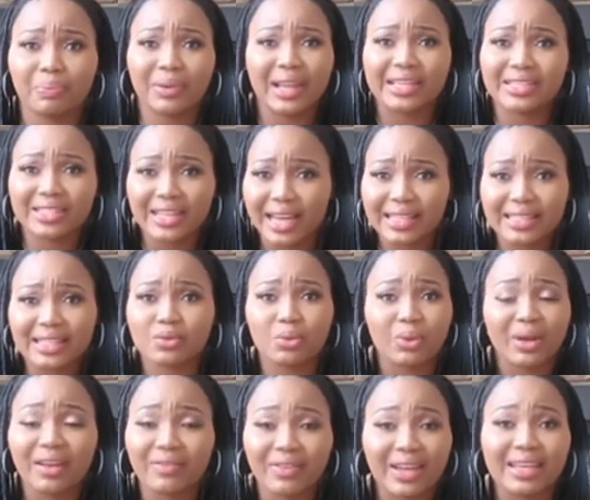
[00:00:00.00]
Plate charges,
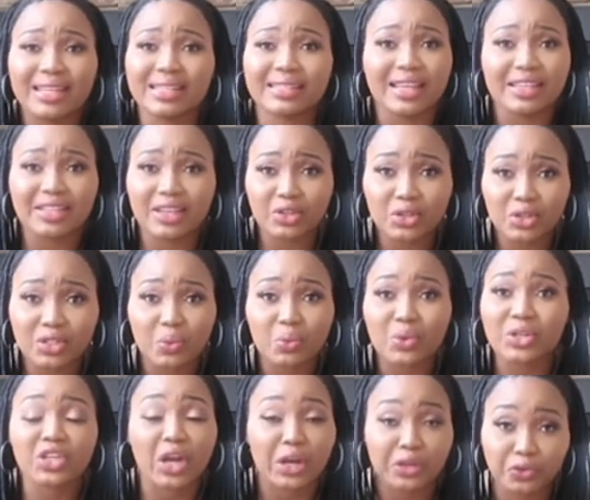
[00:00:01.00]
whatever it is that you're using,
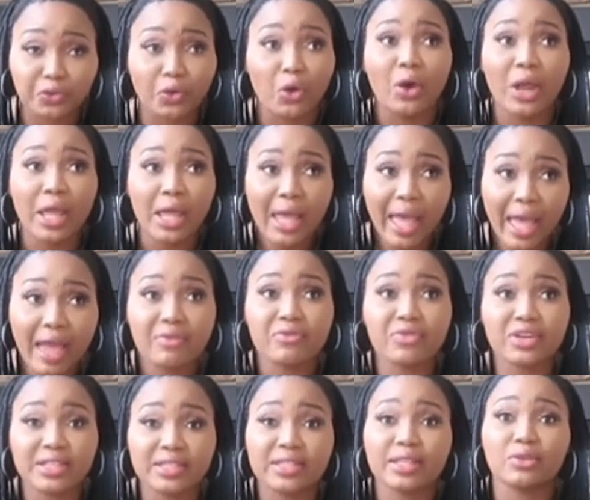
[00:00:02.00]
we charge for
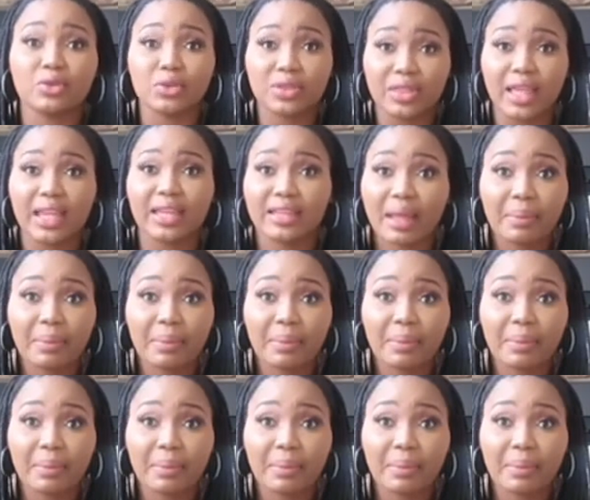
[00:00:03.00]
every single thing.